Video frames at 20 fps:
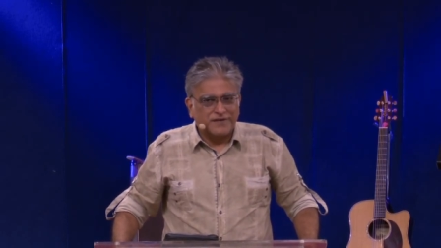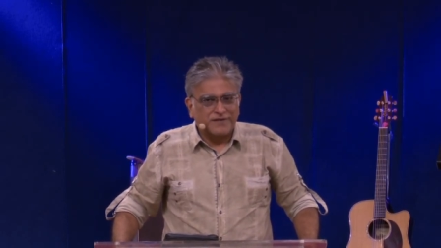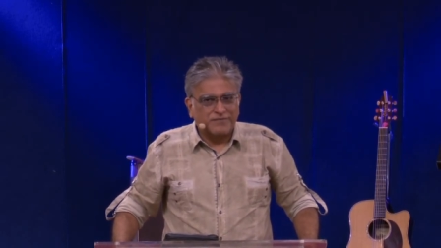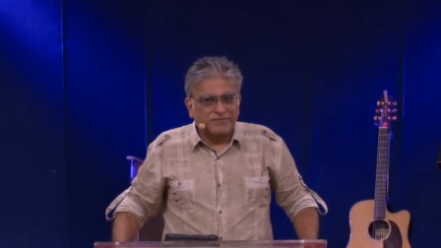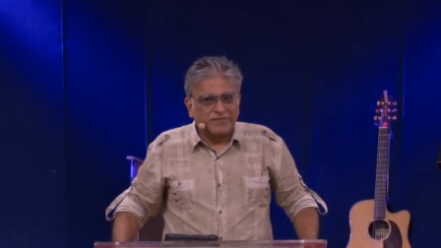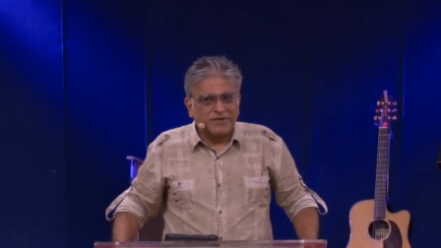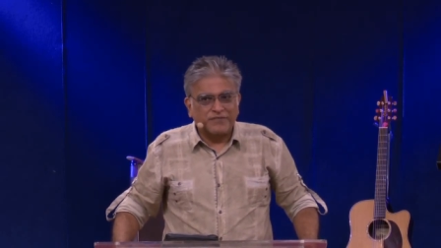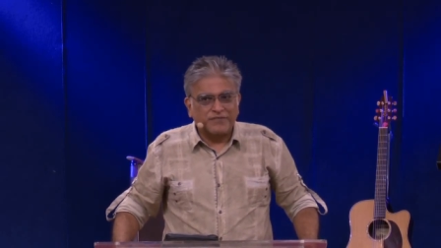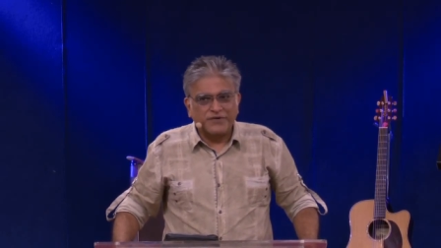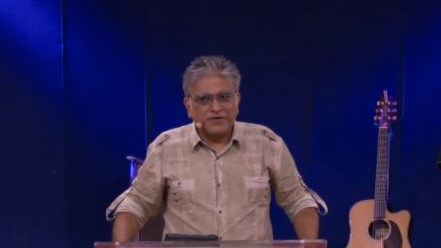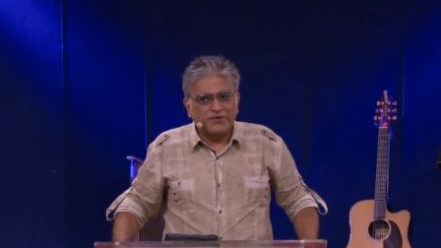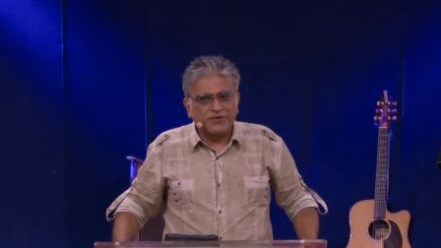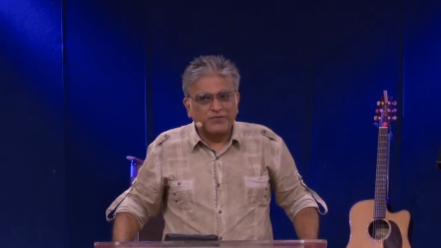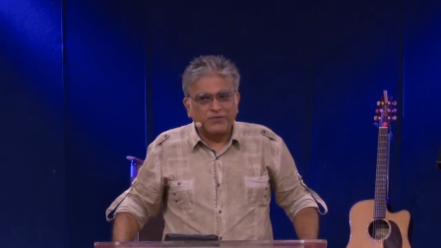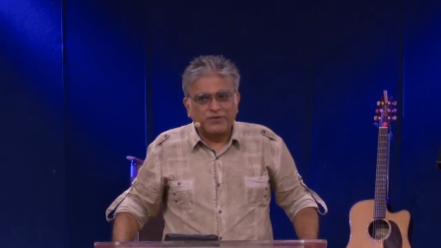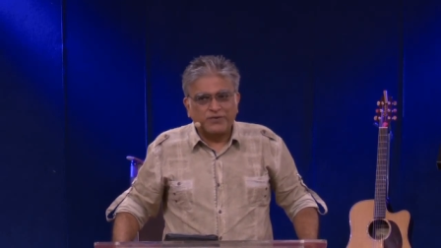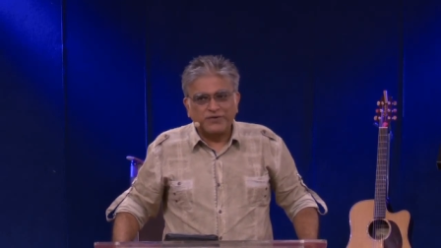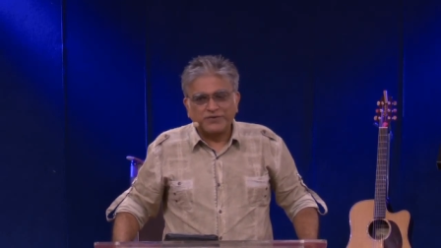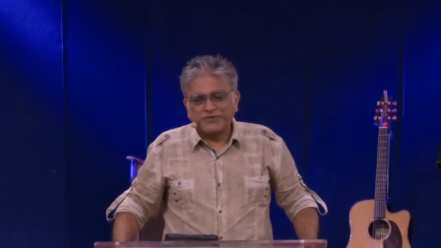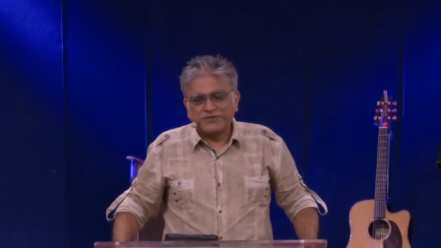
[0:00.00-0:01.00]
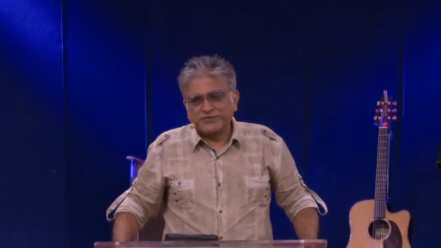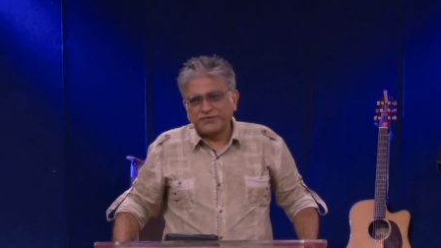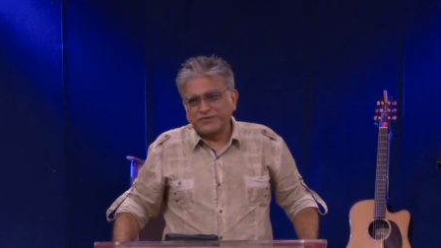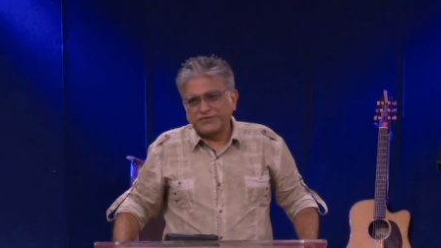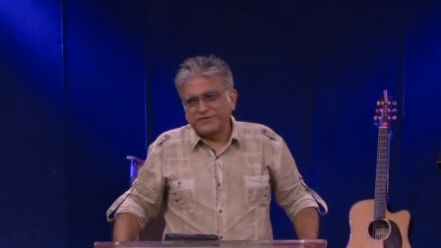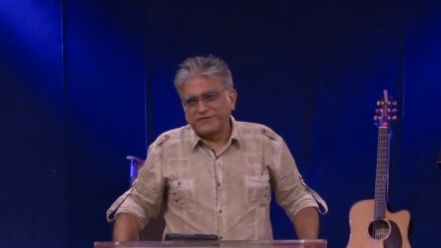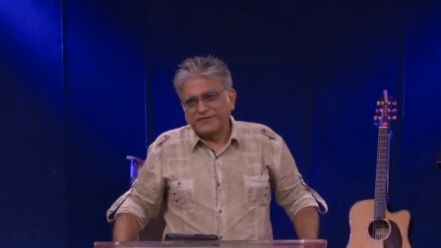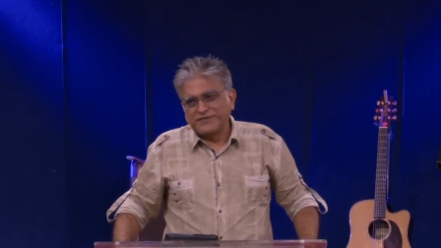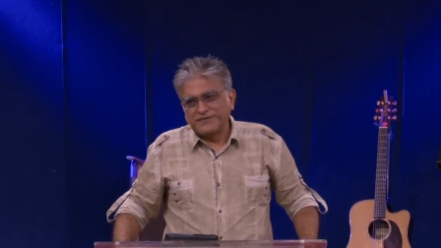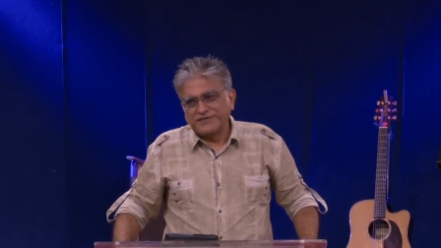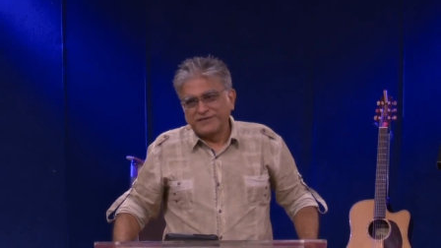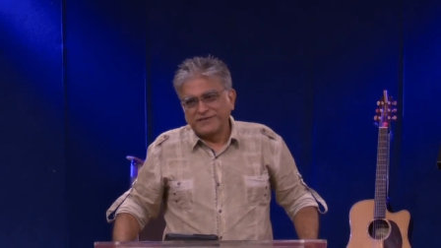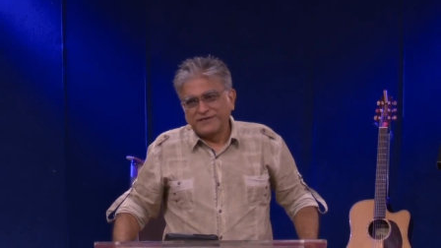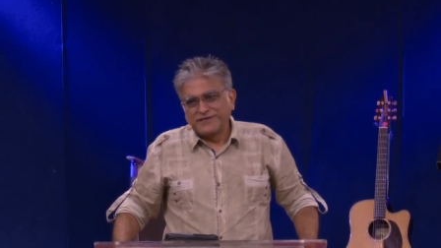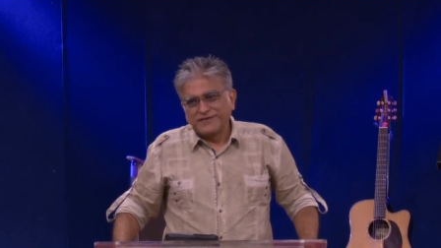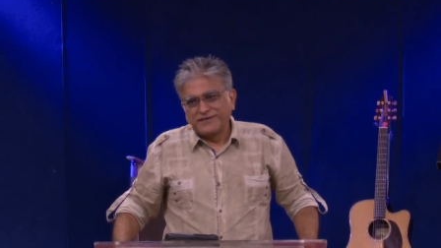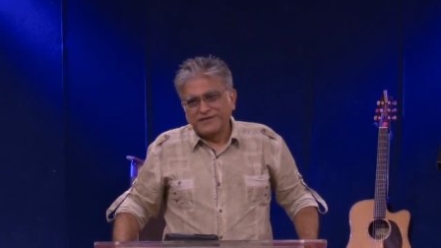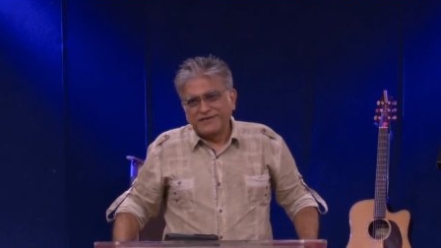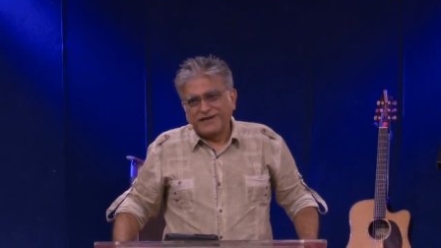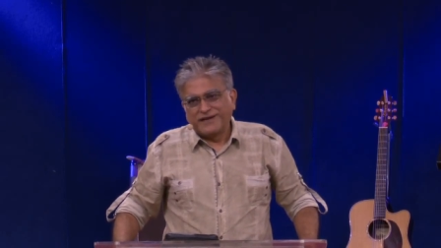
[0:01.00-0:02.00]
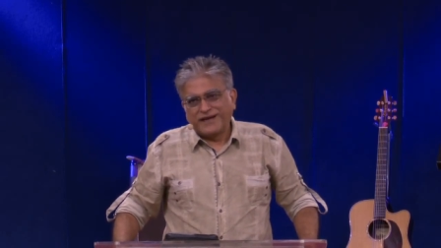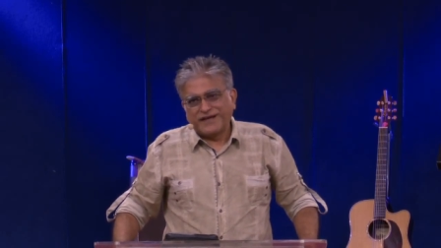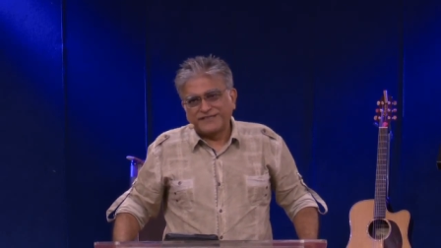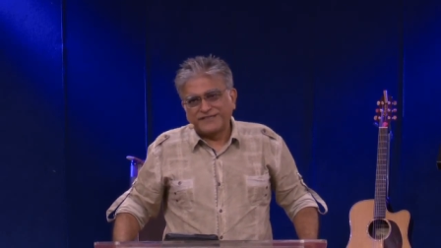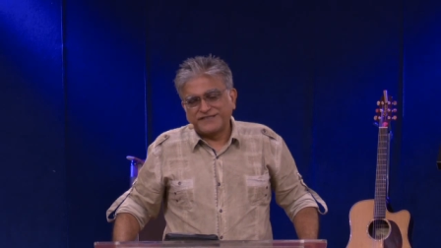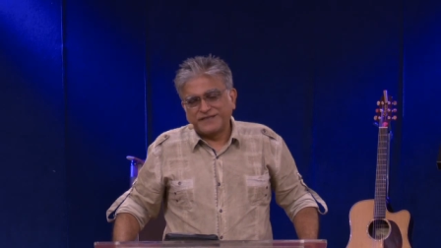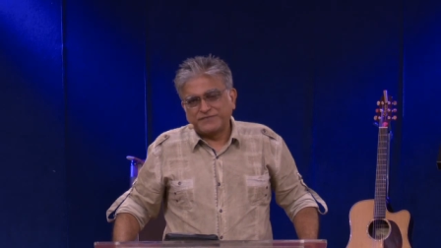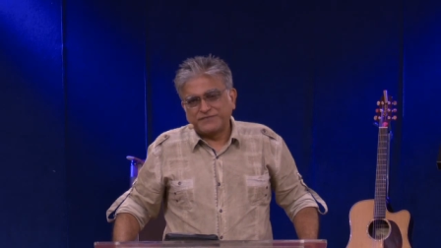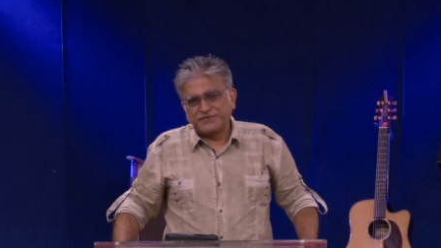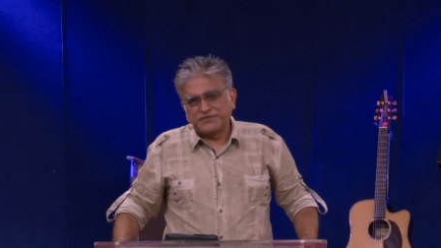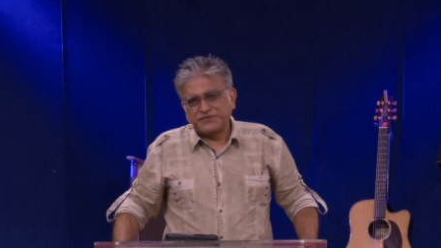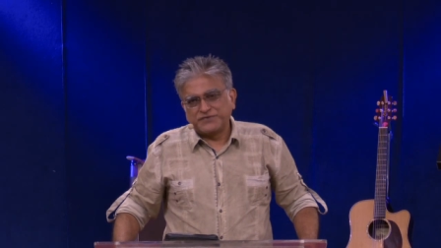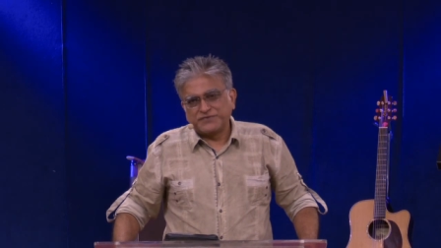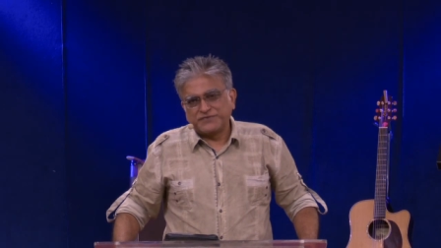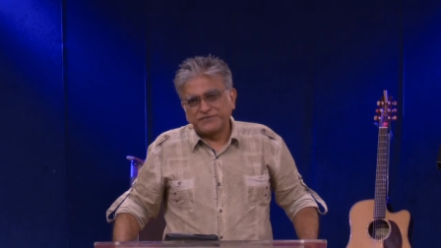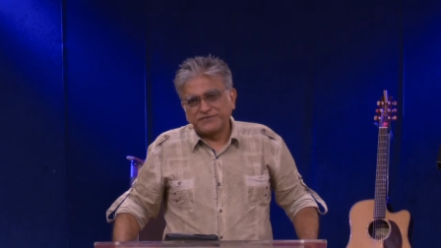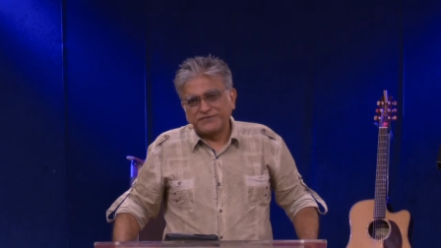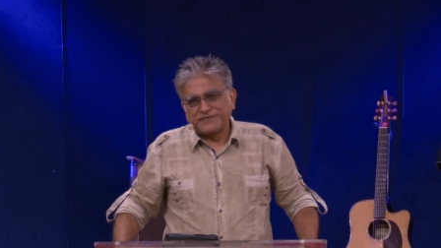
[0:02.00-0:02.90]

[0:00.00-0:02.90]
but we don't want to accept you."